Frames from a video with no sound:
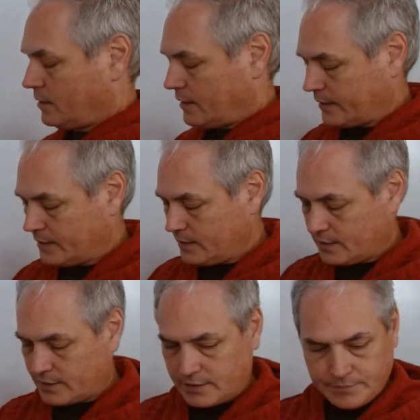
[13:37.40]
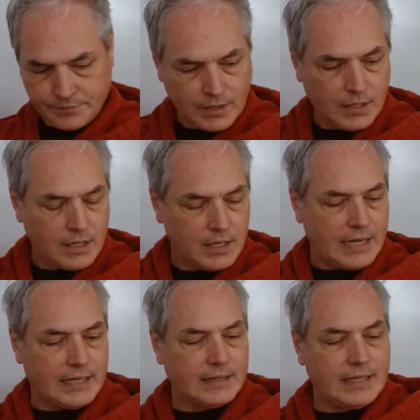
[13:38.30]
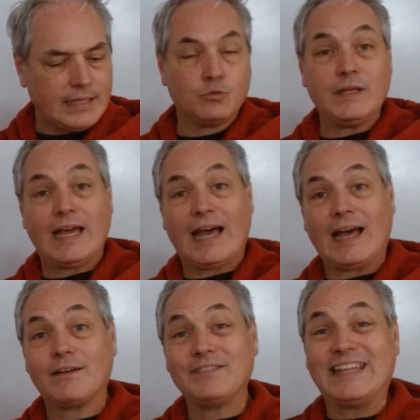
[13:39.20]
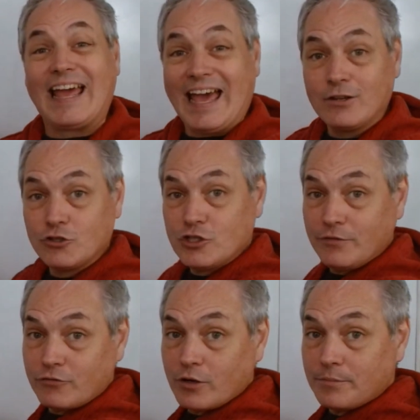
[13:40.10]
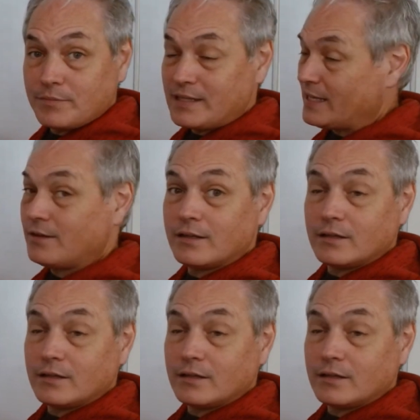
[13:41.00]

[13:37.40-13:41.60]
like this. And then we have the energy from the